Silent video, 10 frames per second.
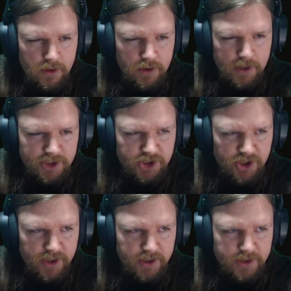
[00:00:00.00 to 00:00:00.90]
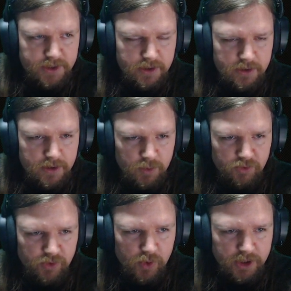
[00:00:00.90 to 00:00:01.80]
Engineers, that would
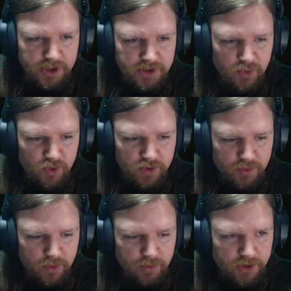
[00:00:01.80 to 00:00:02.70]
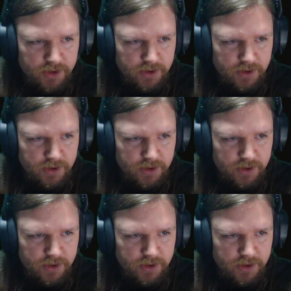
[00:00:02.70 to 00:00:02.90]
require support equipment.